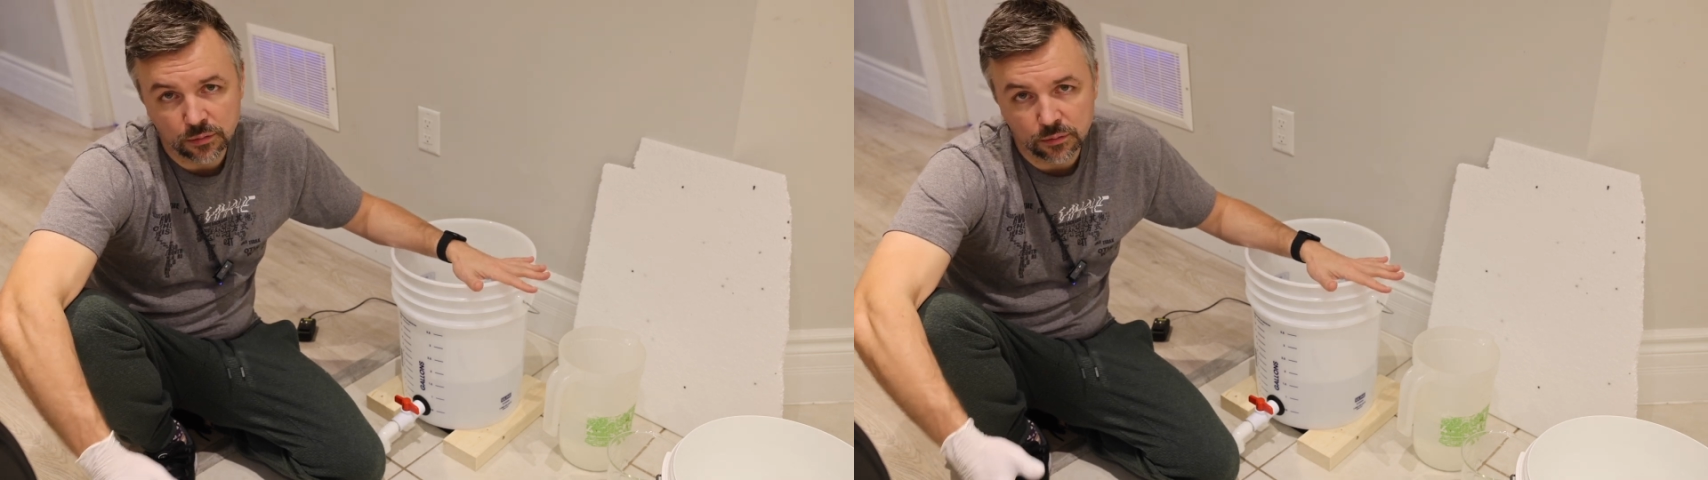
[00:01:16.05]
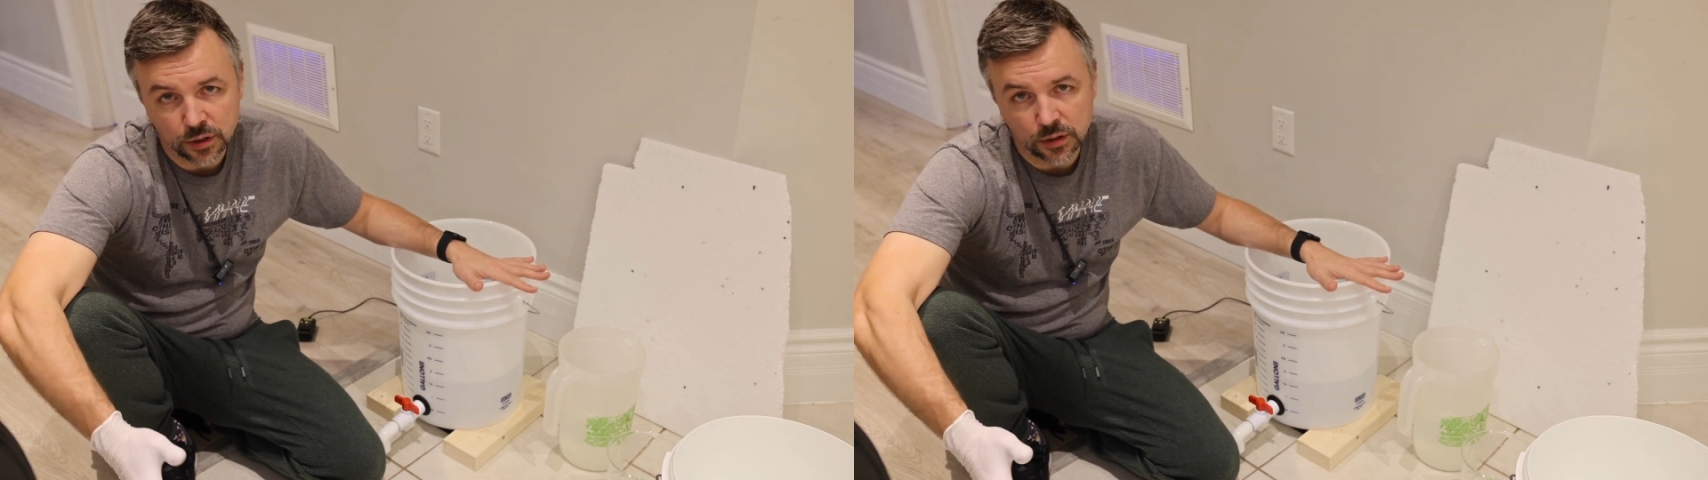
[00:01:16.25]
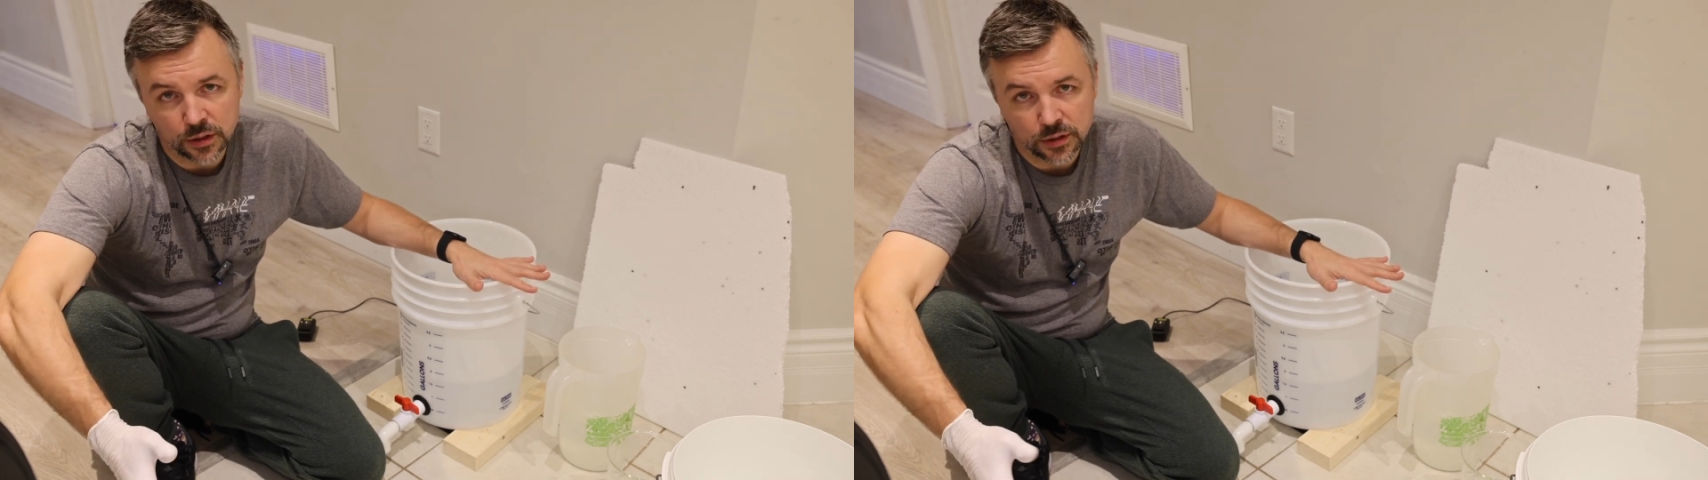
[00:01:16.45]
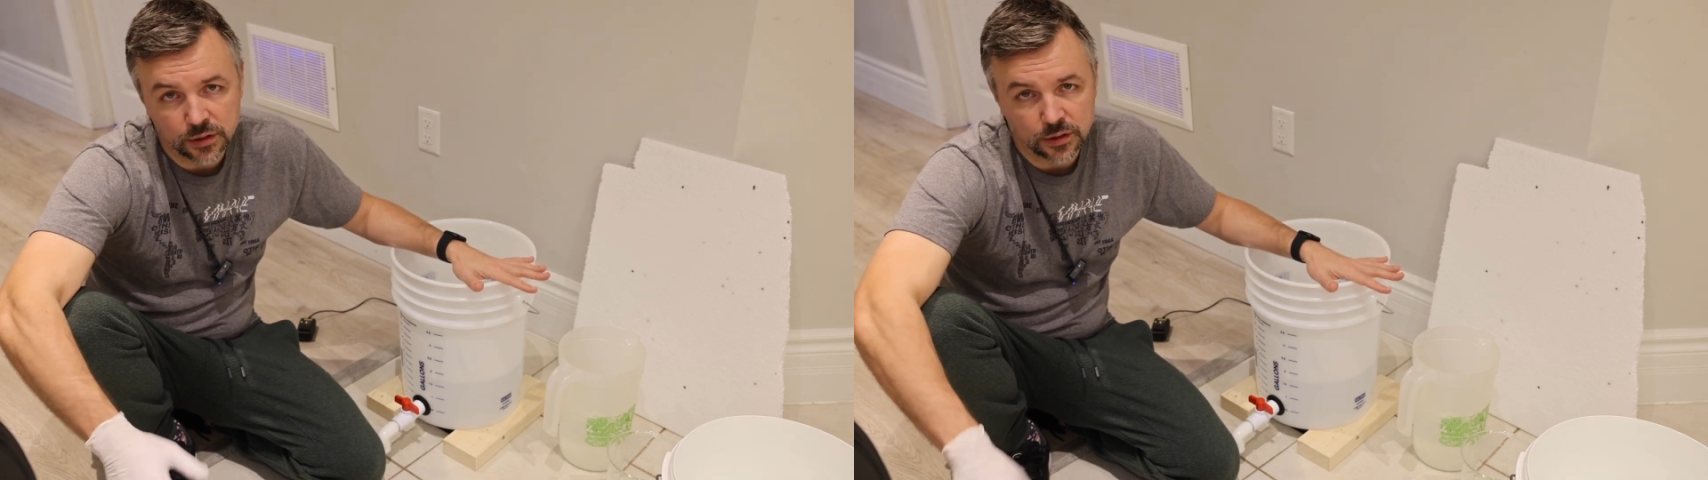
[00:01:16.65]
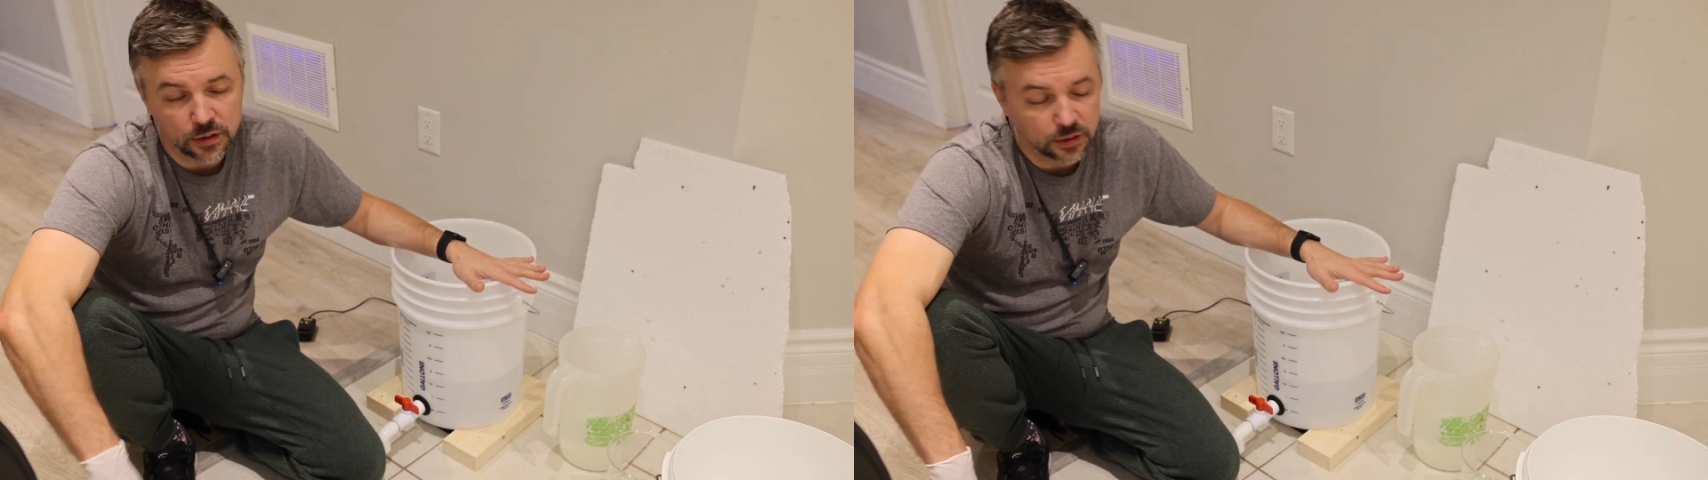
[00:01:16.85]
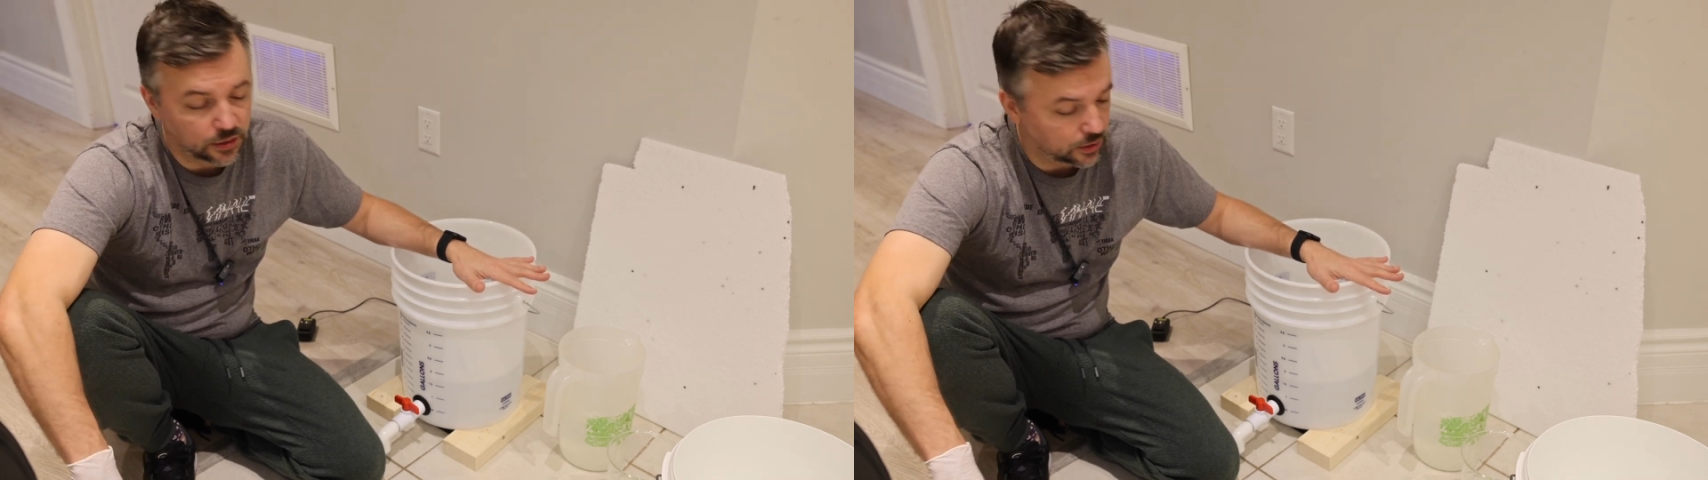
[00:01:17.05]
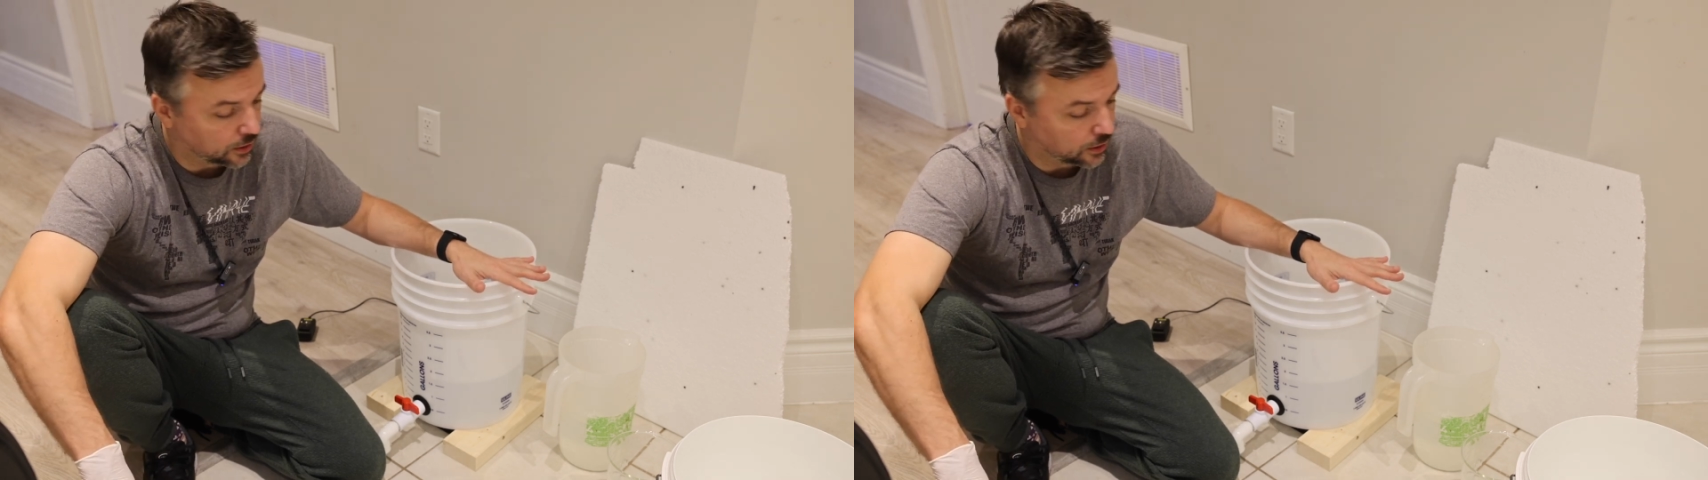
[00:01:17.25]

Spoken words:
because it's